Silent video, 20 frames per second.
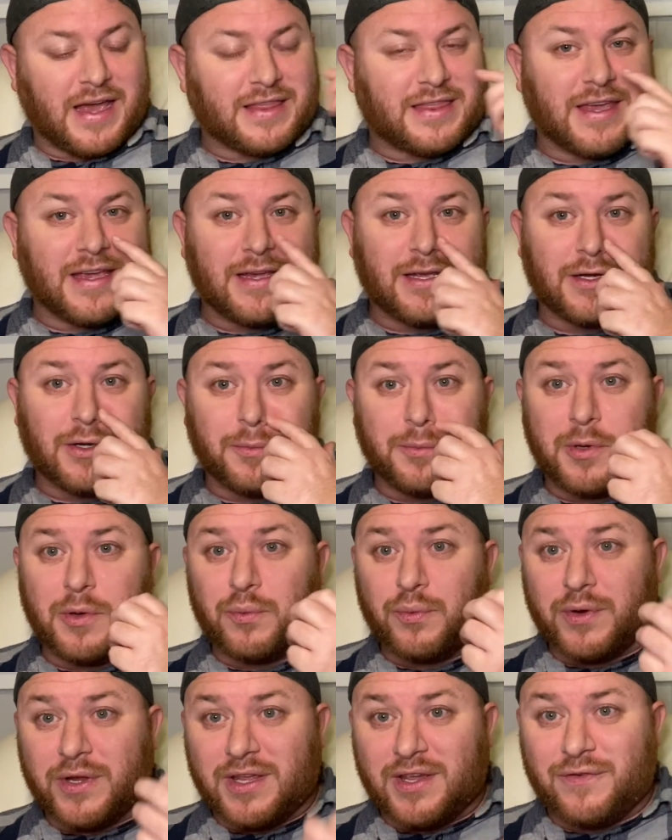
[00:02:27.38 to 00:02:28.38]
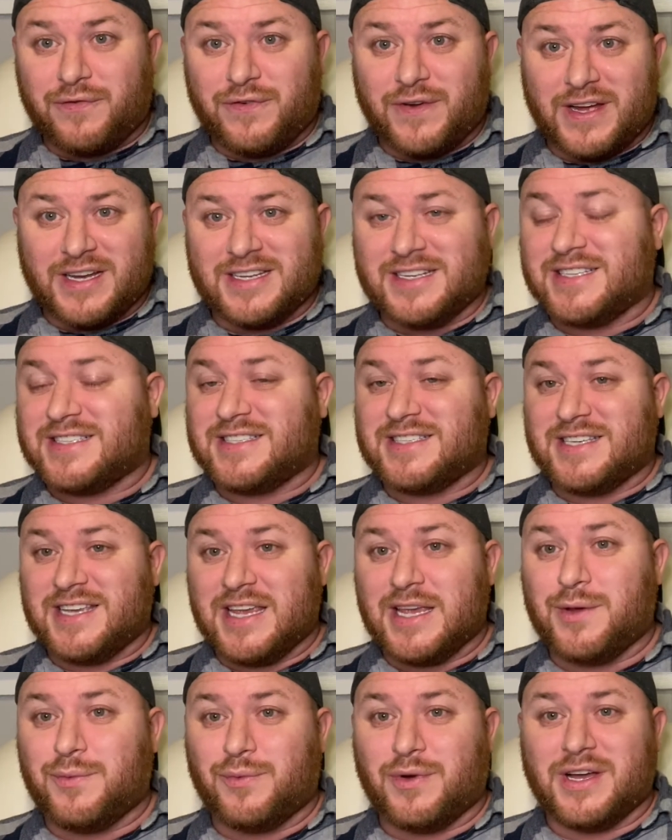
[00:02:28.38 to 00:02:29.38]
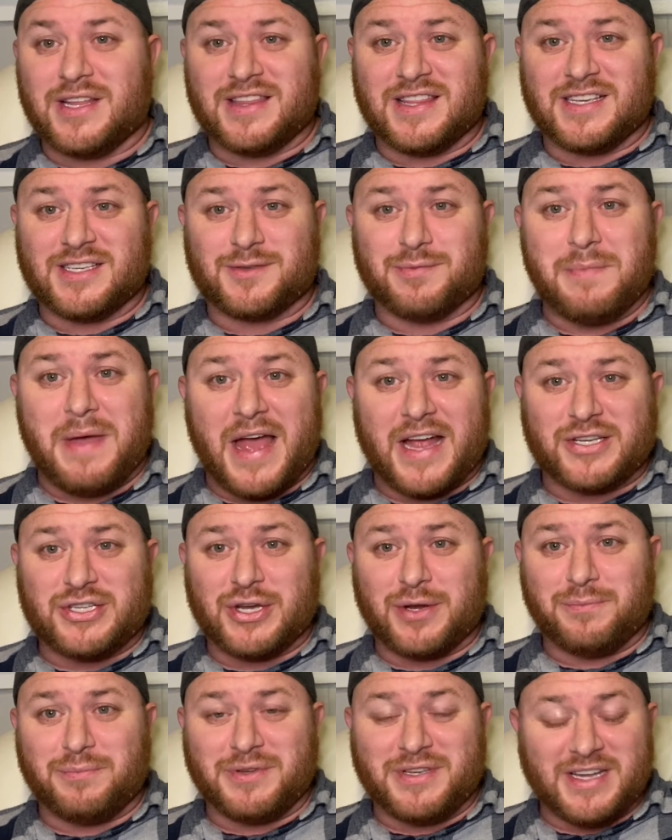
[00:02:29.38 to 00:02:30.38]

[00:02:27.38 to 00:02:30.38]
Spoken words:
think it'll be really fun to see what this matchup